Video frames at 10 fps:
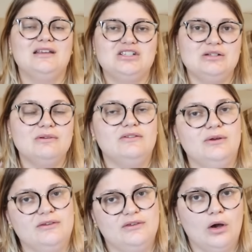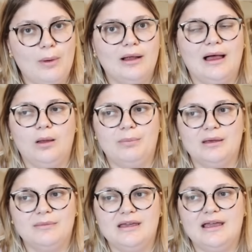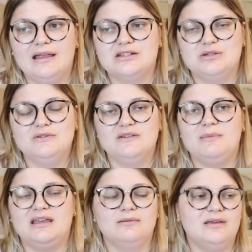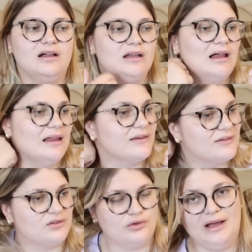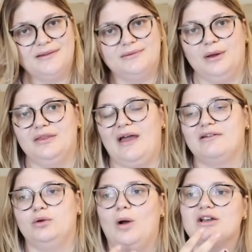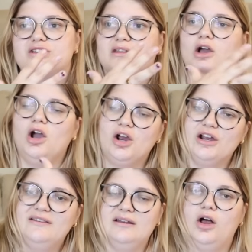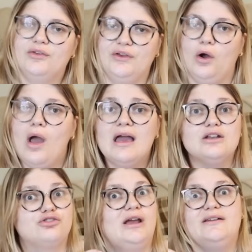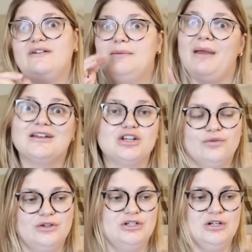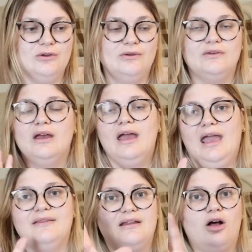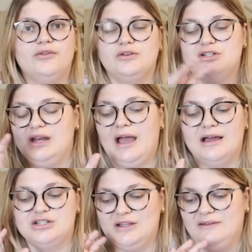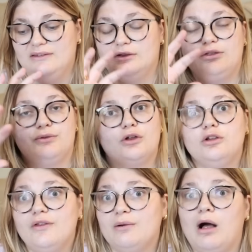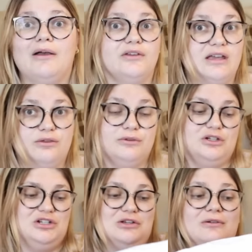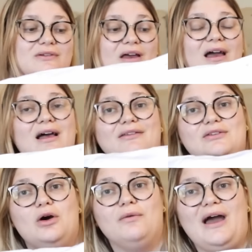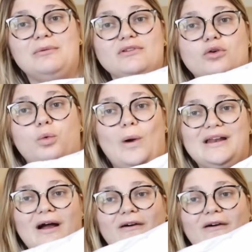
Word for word: and she was doing so well helping me, and she was just making me a lot less stressed with having to watch the cards and also trying to find matches for shoes. And then also she had chances to look through the clothing while I was looking through the shoes. So that was quite